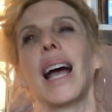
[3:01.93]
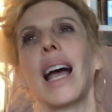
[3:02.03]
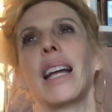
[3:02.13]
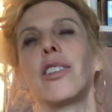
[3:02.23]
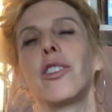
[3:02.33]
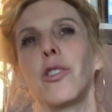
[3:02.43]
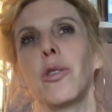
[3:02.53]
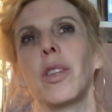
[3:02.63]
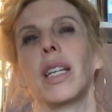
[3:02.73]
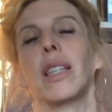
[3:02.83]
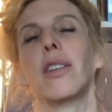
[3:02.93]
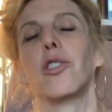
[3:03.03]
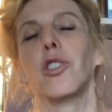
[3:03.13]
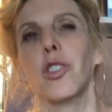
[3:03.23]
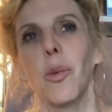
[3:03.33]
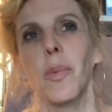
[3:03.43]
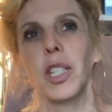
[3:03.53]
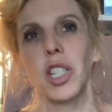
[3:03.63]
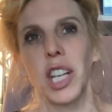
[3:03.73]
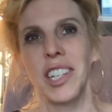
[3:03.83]
I do think there's so
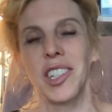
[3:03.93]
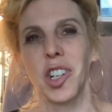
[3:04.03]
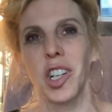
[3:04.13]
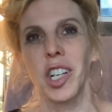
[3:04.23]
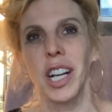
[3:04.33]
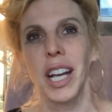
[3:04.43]
much danger.